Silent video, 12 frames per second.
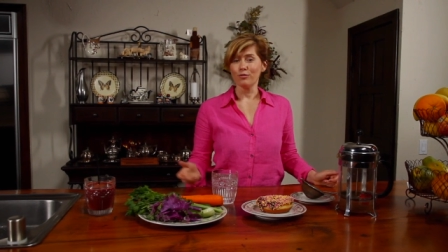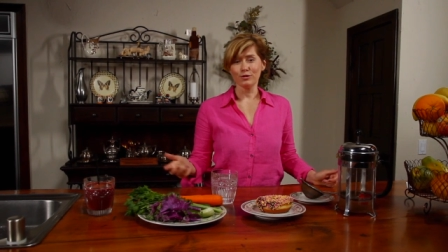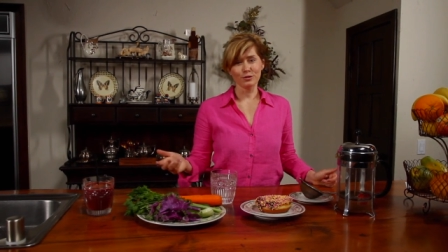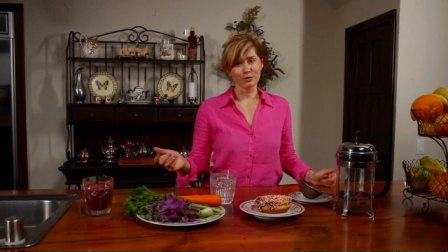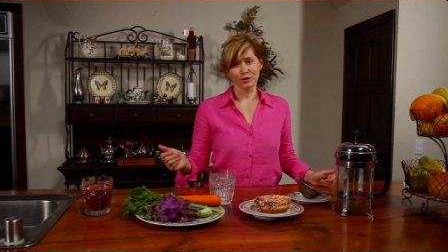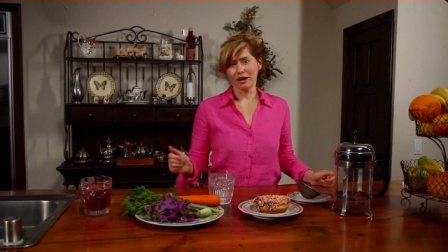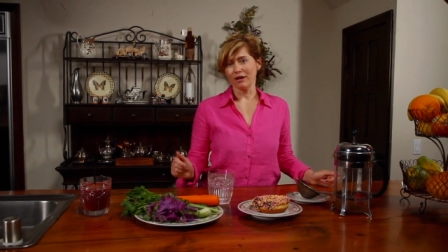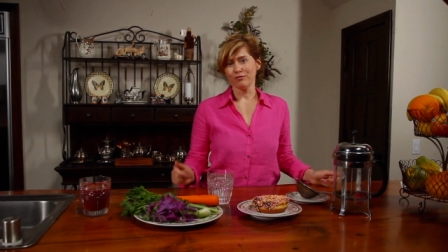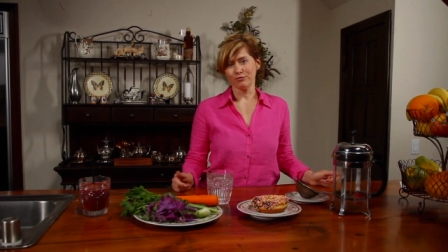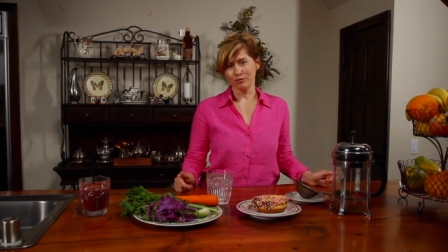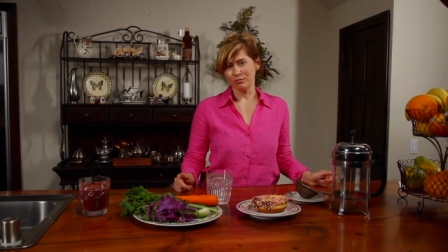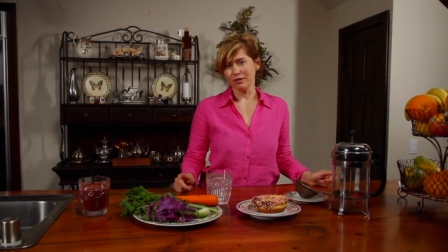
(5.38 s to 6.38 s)
what to have
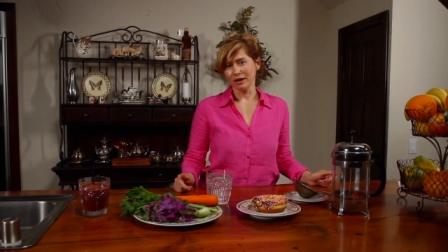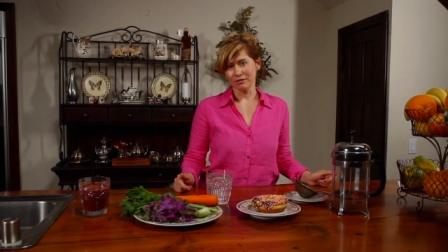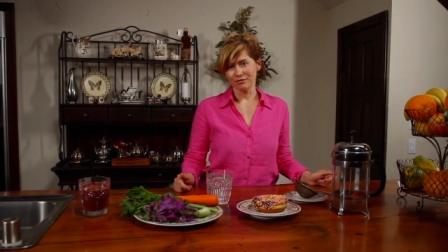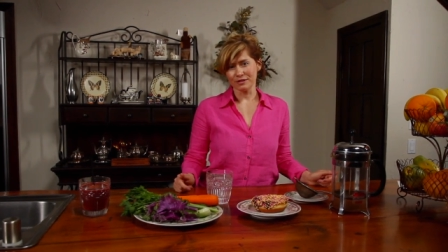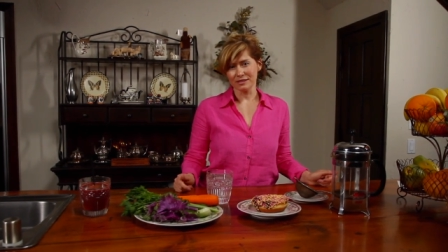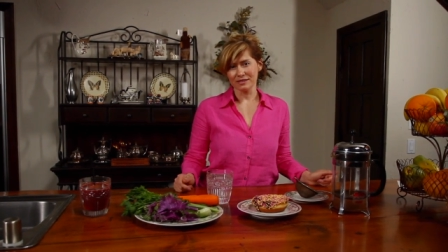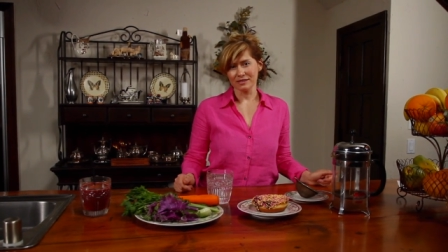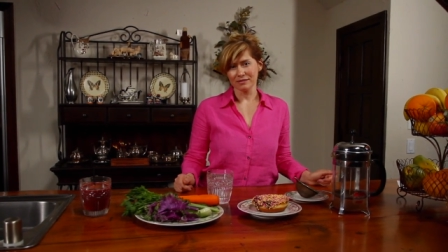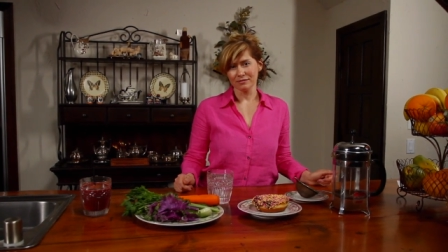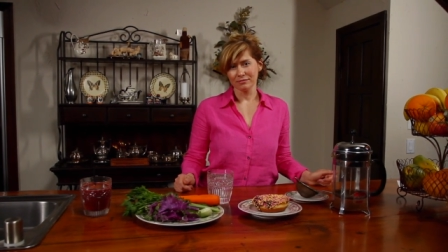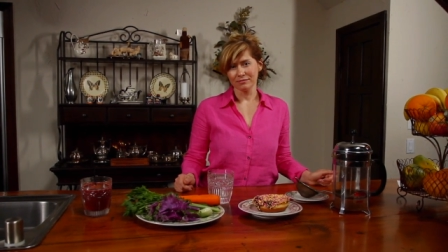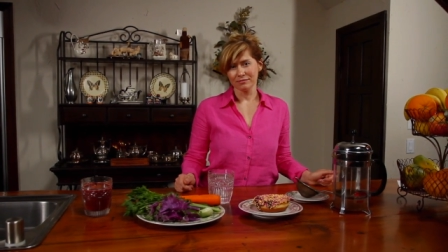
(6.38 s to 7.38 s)
for breakfast?
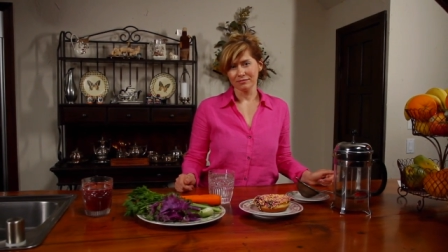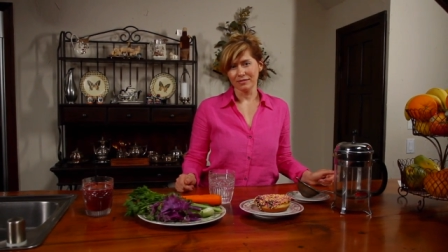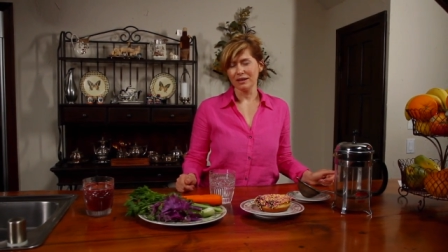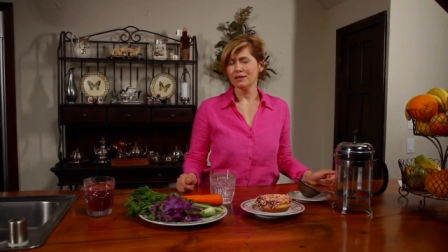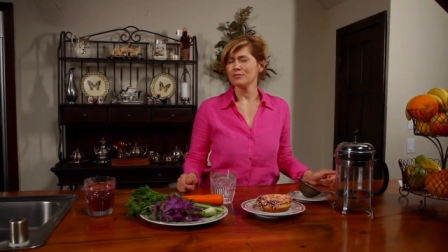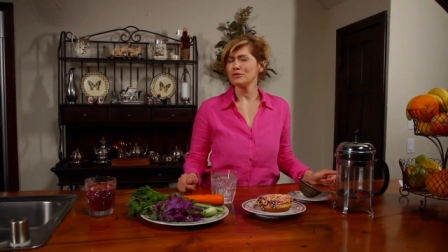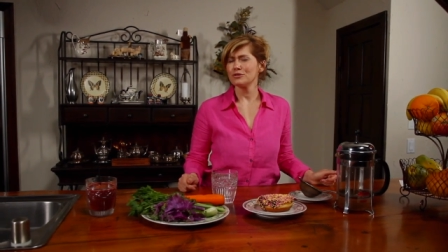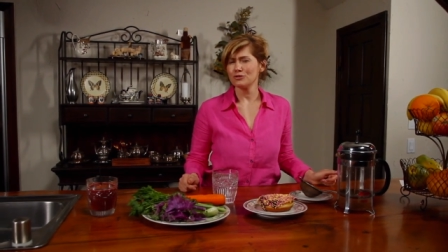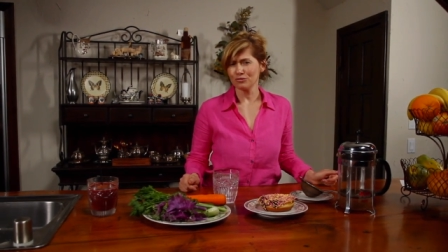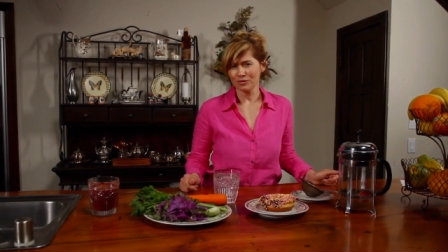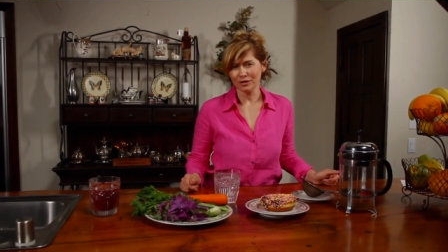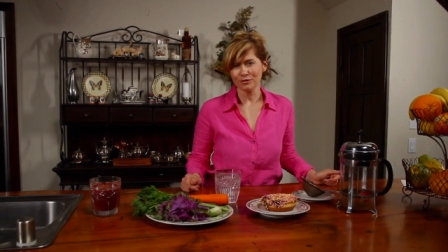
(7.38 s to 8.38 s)
I'm
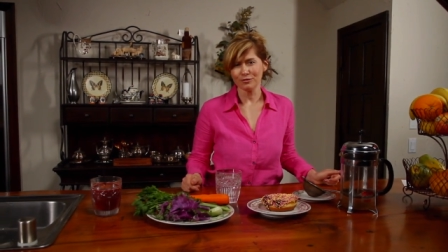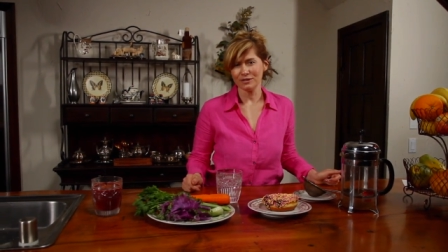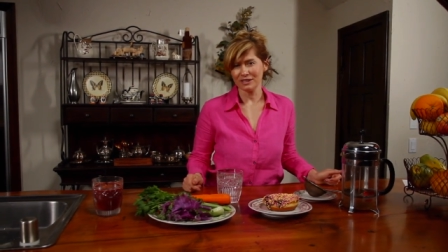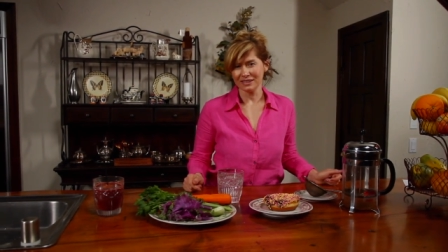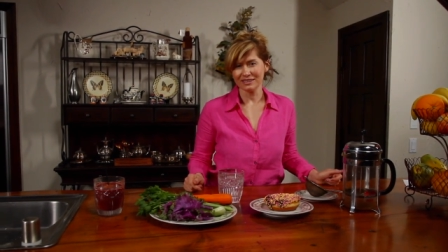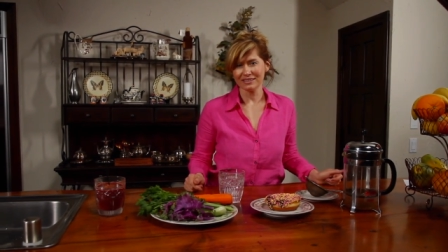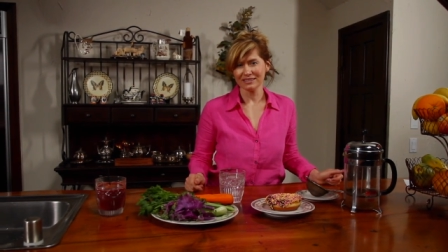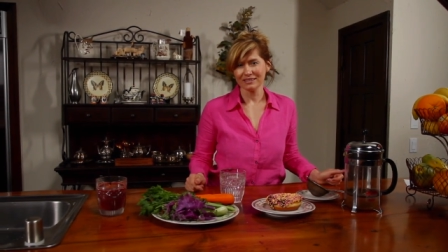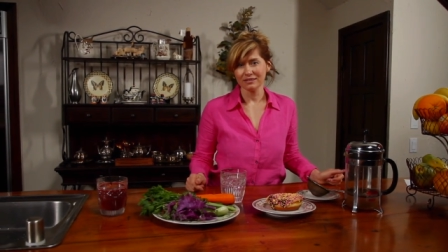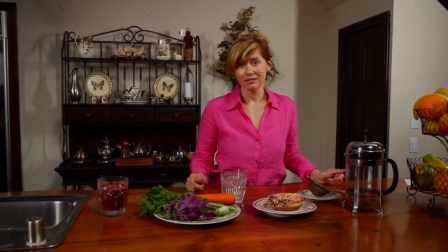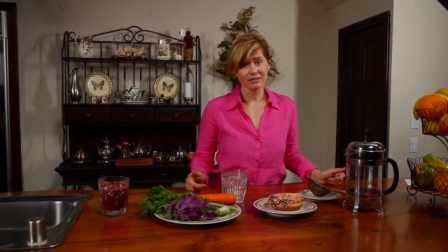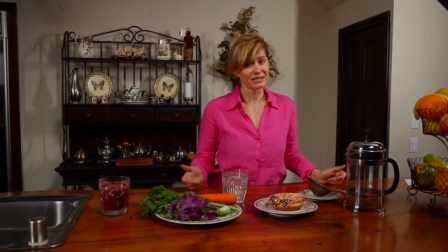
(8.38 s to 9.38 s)
sure you did.
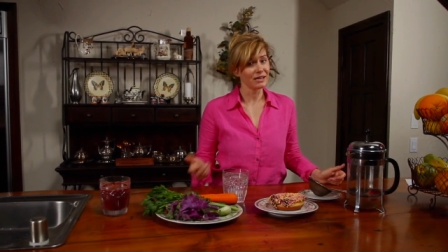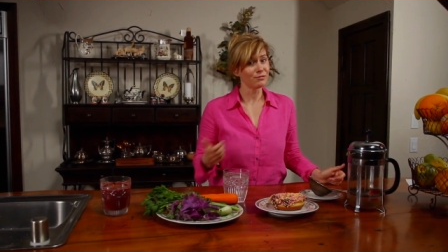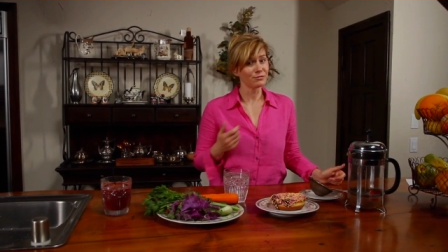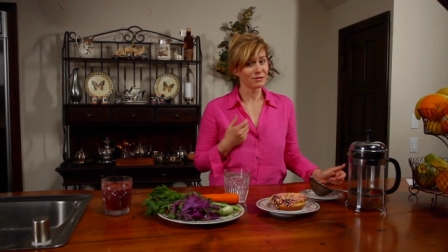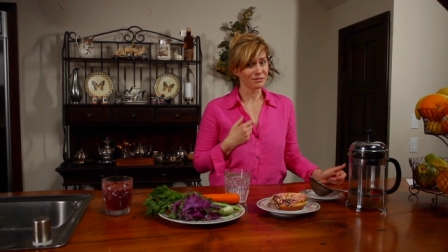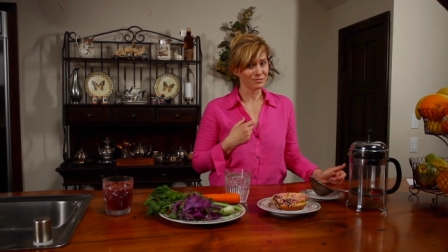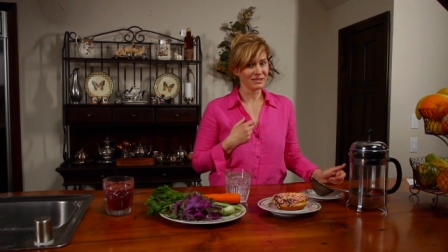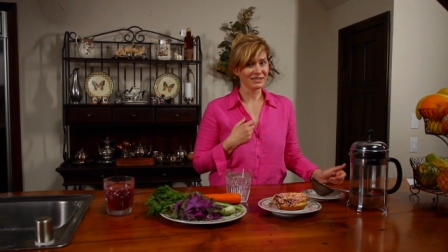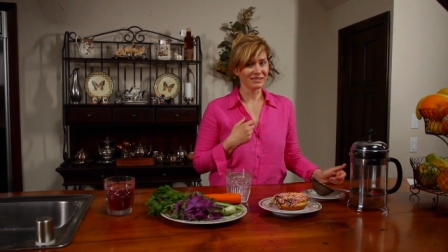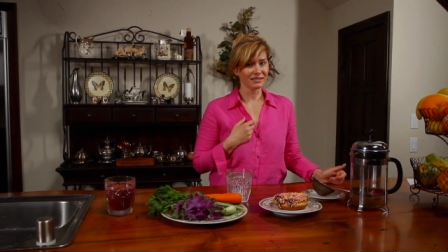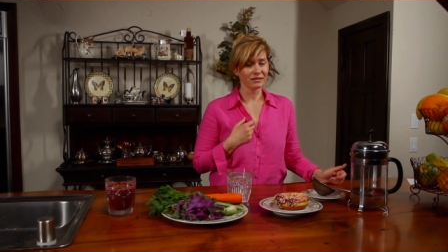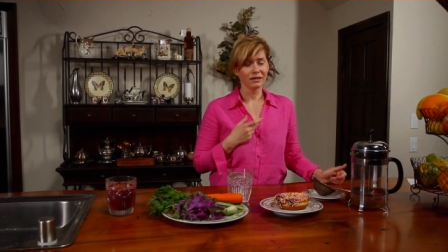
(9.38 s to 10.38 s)
Same with me,